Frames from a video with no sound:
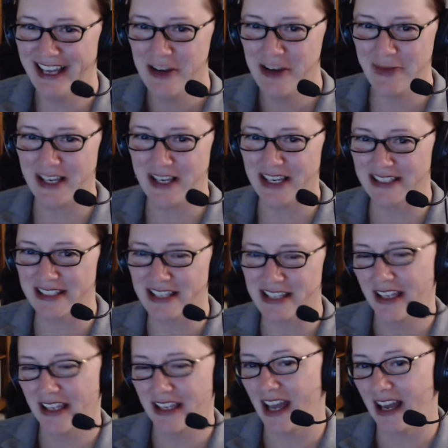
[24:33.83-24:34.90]
Because,
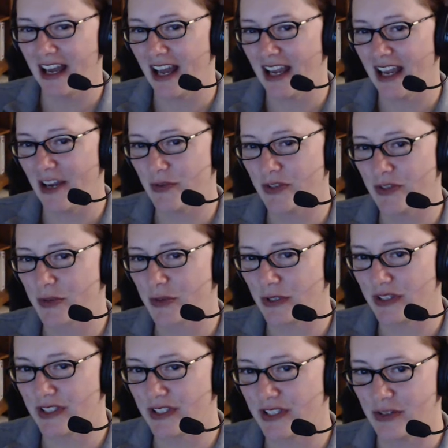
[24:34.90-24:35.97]
I have the
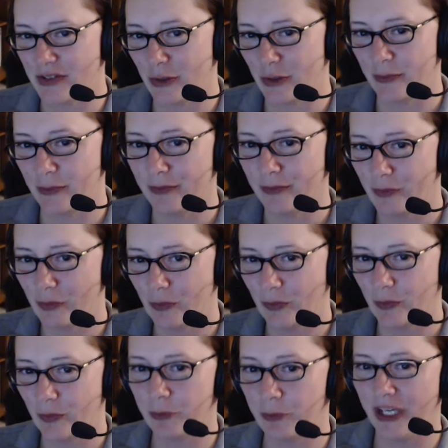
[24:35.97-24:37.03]
squirrel syndrome
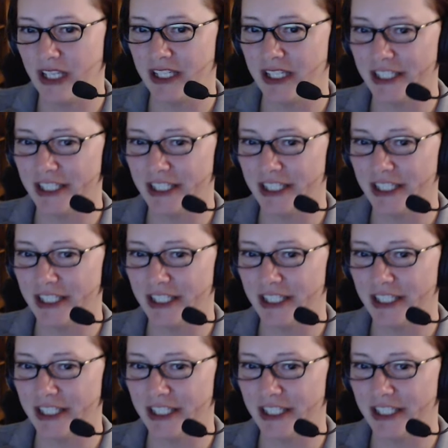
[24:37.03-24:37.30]
repeatedly.